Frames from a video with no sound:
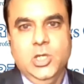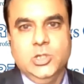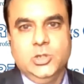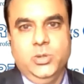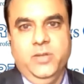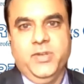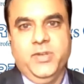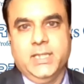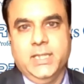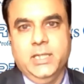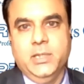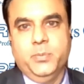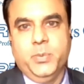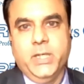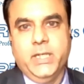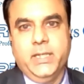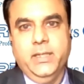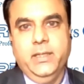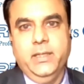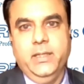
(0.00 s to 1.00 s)
So if a third
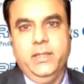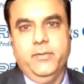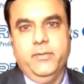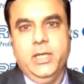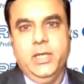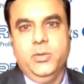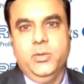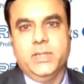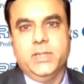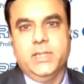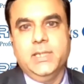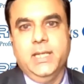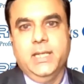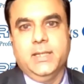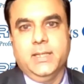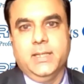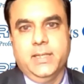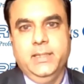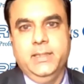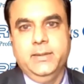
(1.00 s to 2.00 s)
party evaluator
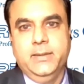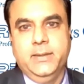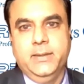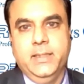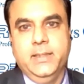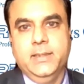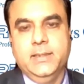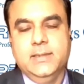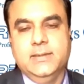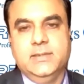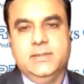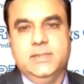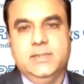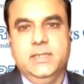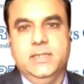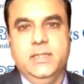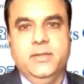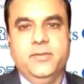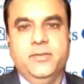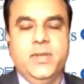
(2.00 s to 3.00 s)
like a credit rating agency,
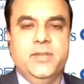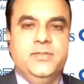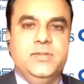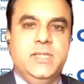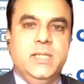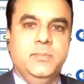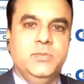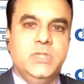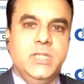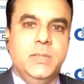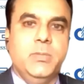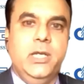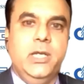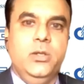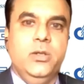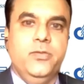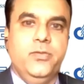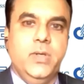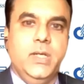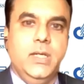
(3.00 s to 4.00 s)
it gives them some
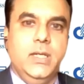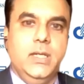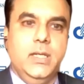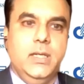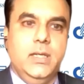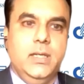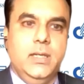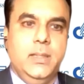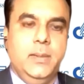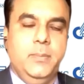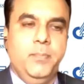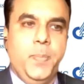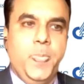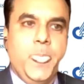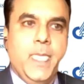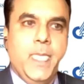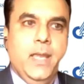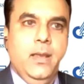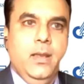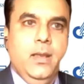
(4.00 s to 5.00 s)
kind of
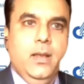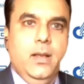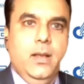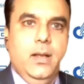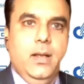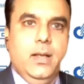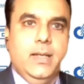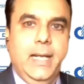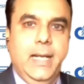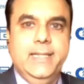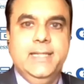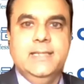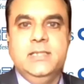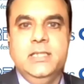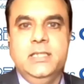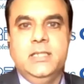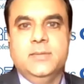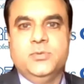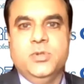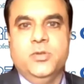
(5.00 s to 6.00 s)
guidance
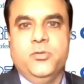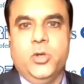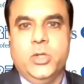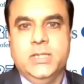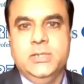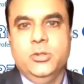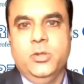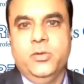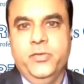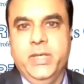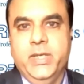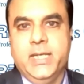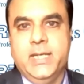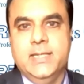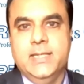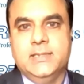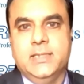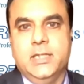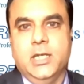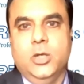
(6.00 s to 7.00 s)
in terms of what is your
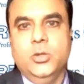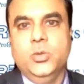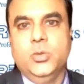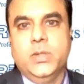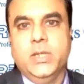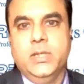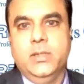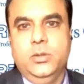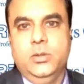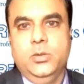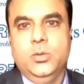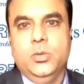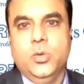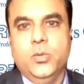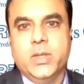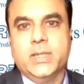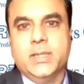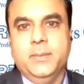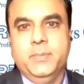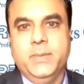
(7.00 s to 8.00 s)
weakness and how you can
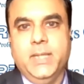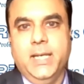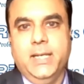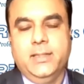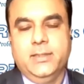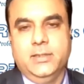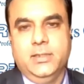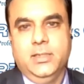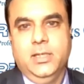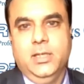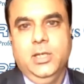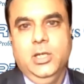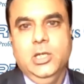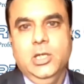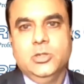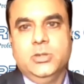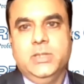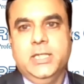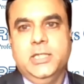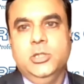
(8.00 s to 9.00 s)
overcome that.
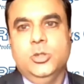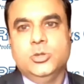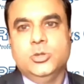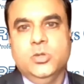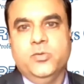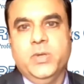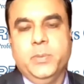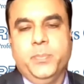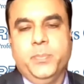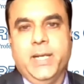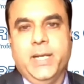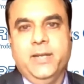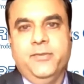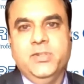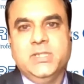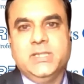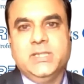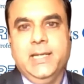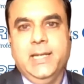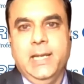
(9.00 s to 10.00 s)
So that is also one part
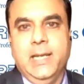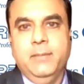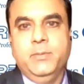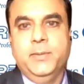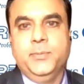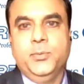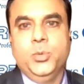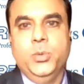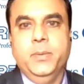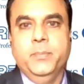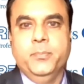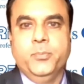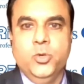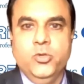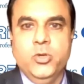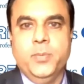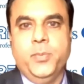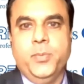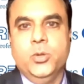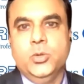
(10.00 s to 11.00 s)
which can help them to
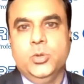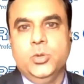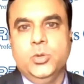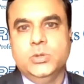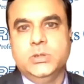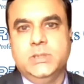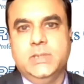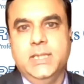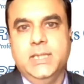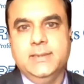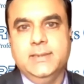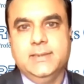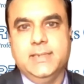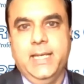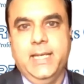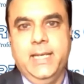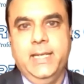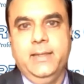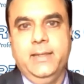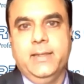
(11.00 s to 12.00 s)
improve upon those things,
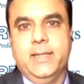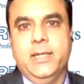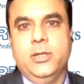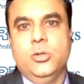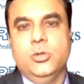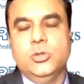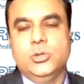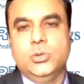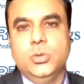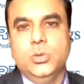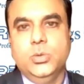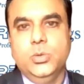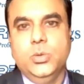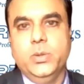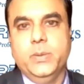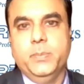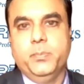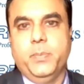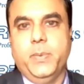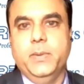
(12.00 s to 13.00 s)
and can
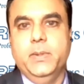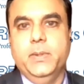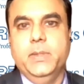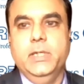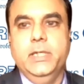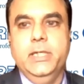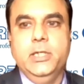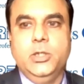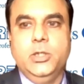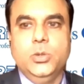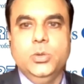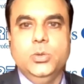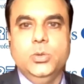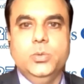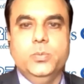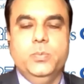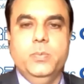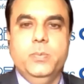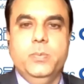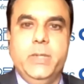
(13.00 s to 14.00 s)
also lead
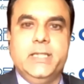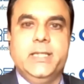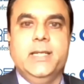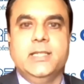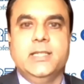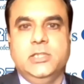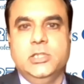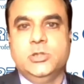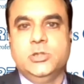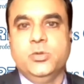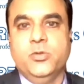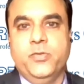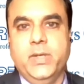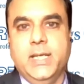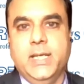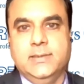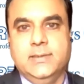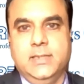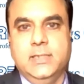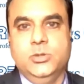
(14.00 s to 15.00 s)
to better access to
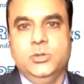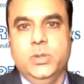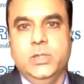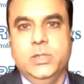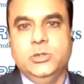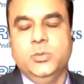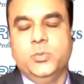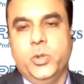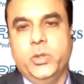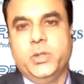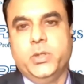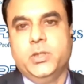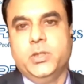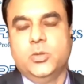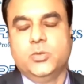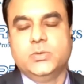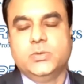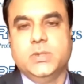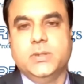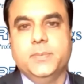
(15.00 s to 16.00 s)
finance, as you pointed
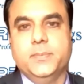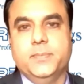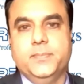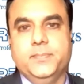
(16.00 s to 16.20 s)
out, sir.